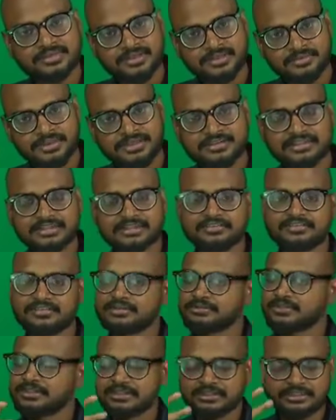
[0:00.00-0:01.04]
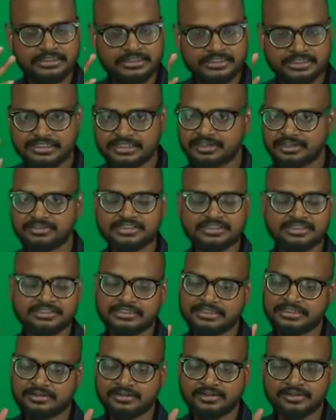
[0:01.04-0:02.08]
Basic requirement here, it, covers in
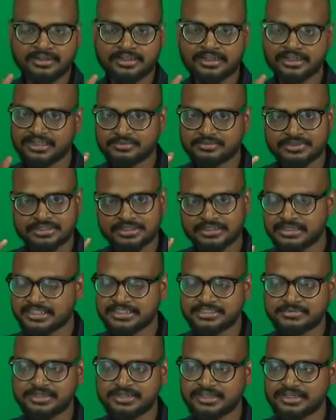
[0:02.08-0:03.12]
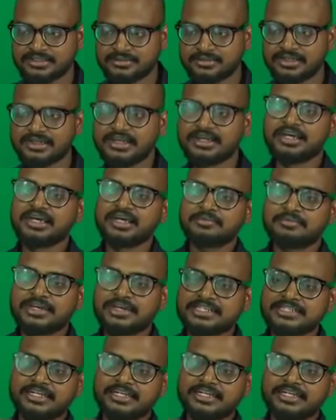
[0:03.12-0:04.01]
general organic chemistry reaction mechanism, the base